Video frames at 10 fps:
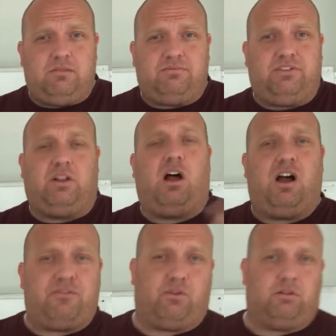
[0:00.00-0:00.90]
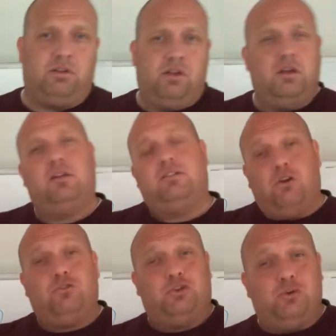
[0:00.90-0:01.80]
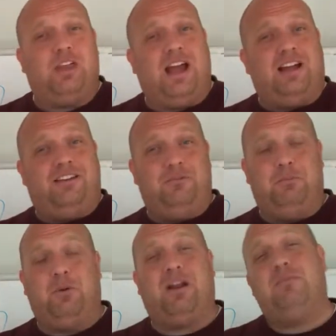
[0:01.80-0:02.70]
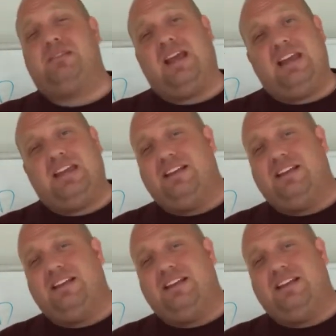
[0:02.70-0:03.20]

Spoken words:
feel awful. Don't do that. But what I'm saying